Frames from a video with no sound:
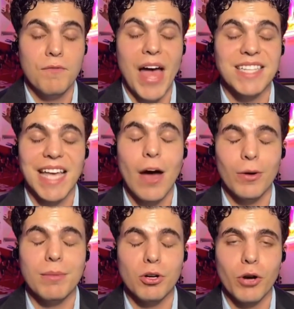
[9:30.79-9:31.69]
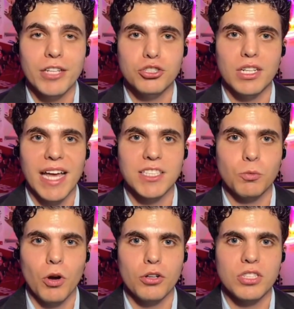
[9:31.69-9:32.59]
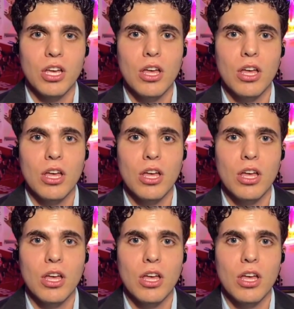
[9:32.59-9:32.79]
That's how immigration has worked